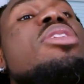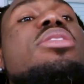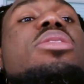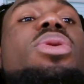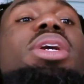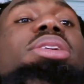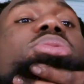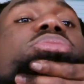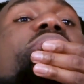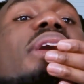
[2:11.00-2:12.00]
So what I'll
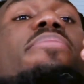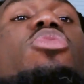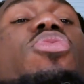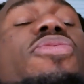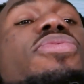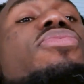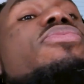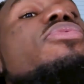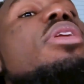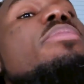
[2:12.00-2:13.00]
do now, I'll move
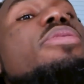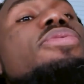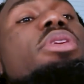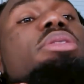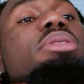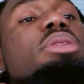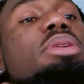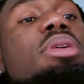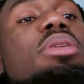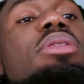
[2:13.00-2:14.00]
from the front
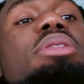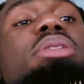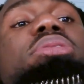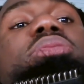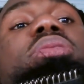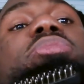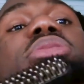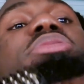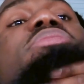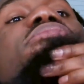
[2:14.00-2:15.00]
and I'll start
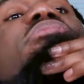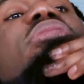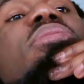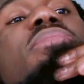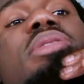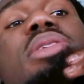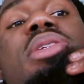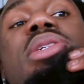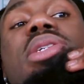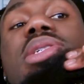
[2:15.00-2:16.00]
brushing from
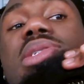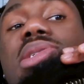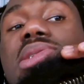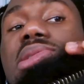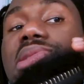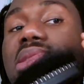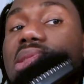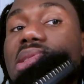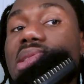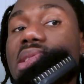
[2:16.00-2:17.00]

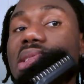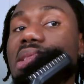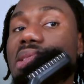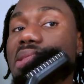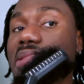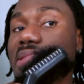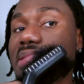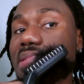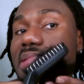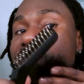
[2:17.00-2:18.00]
underneath
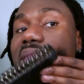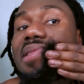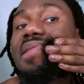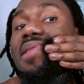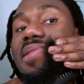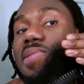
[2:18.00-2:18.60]
and